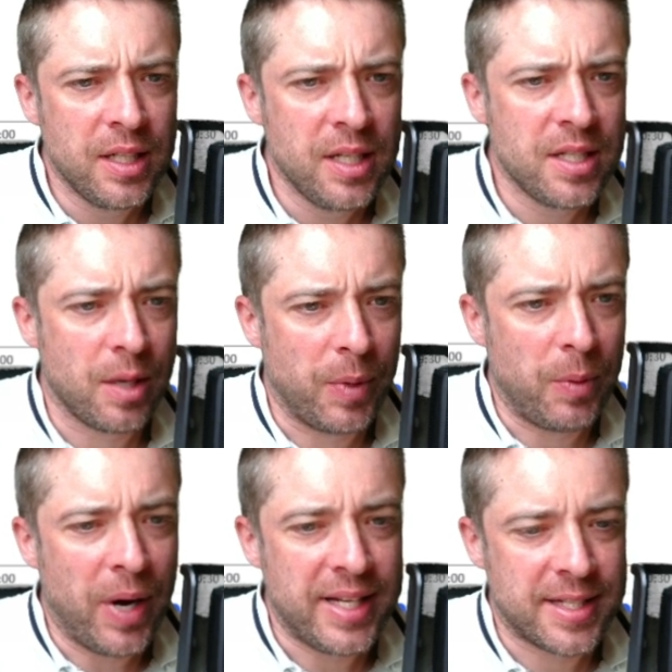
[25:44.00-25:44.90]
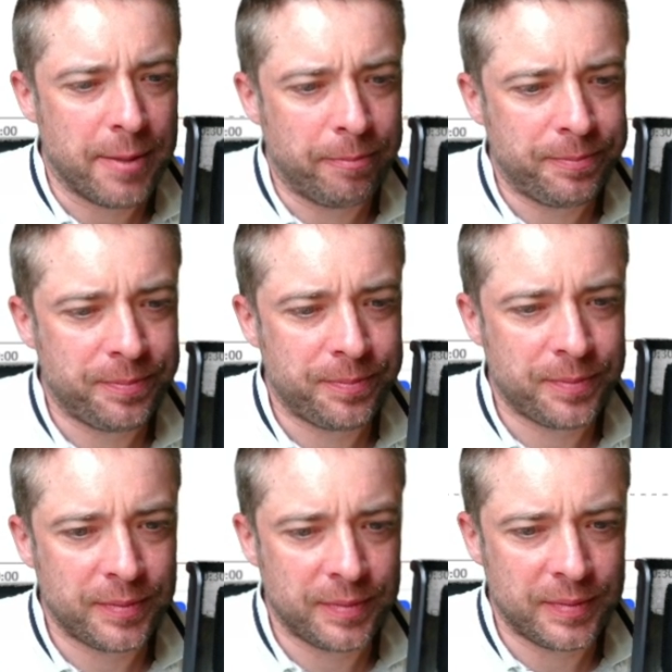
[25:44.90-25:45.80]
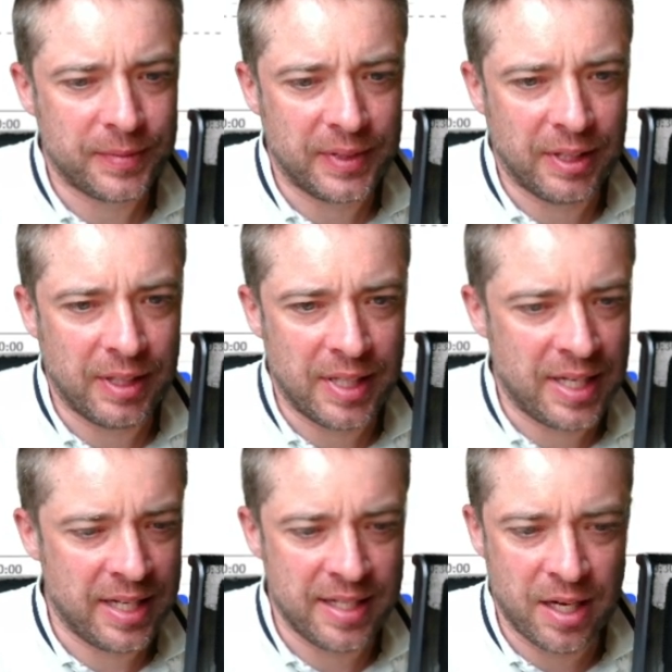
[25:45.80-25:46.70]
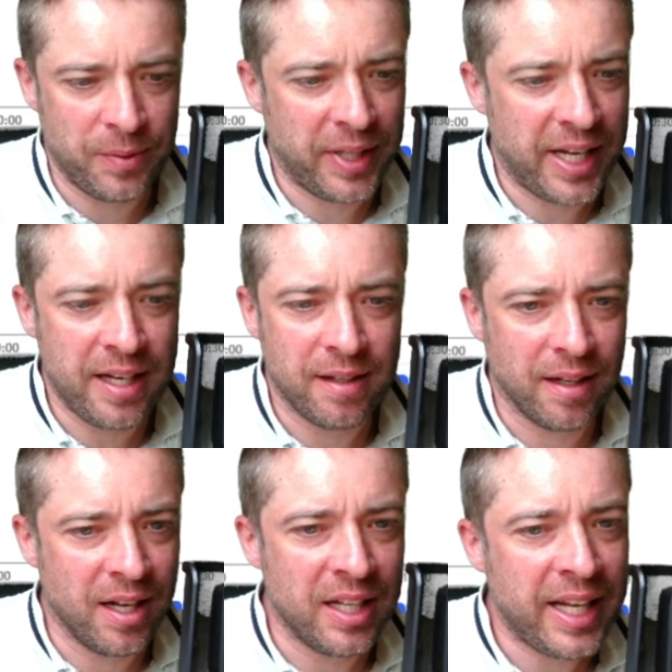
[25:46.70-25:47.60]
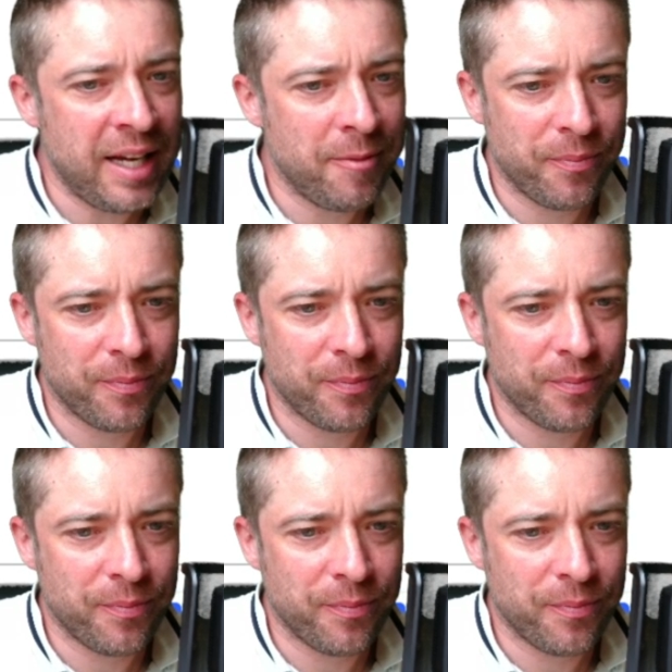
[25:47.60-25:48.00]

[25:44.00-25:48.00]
So we wait. It is only early.